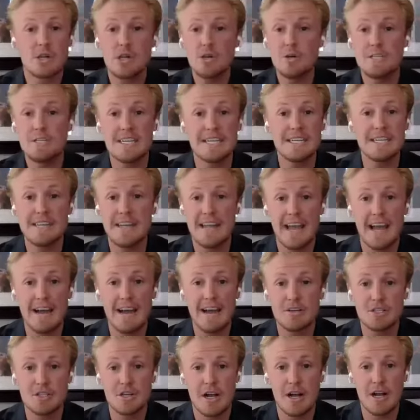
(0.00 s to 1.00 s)
you didn't
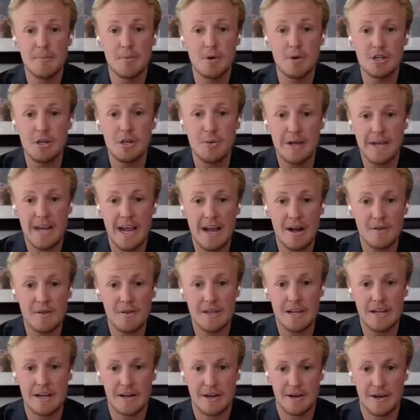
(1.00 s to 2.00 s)
have a job when you went out
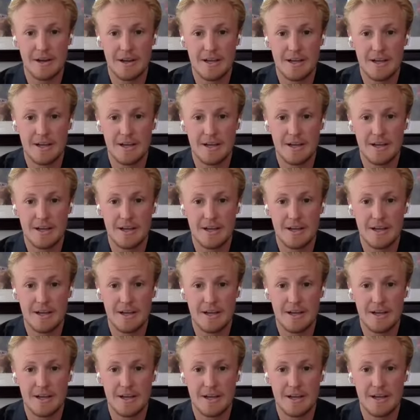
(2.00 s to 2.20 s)
there?